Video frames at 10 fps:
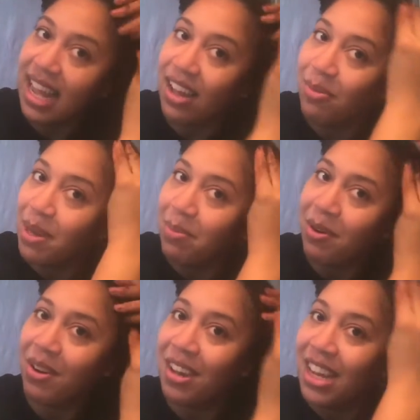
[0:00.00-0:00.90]
tell
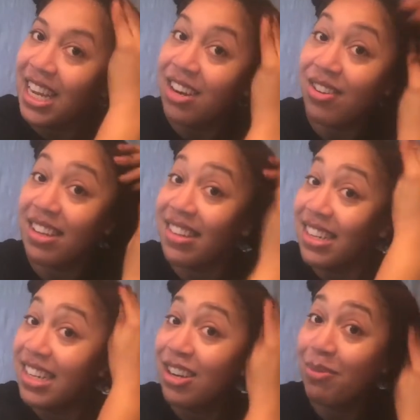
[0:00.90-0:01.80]
people,
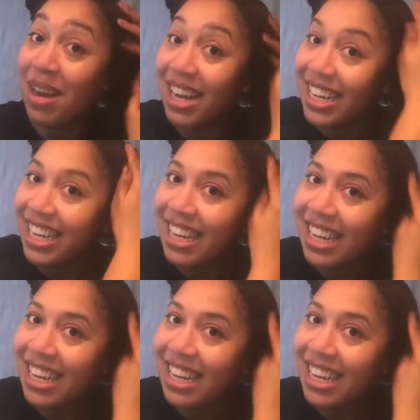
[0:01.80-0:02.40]
listen to your body.